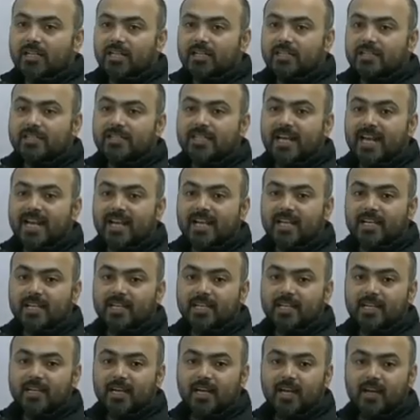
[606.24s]

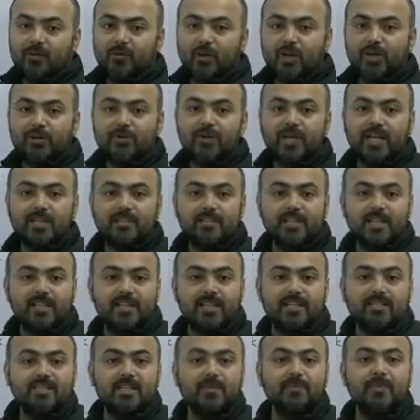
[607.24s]
said
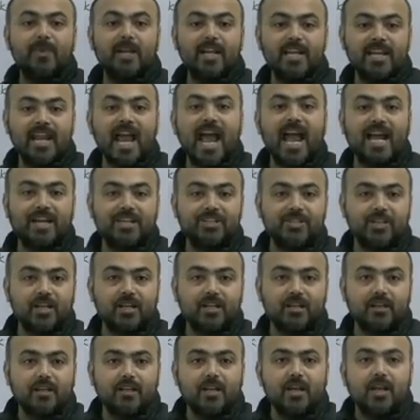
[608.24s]
disciplinary action,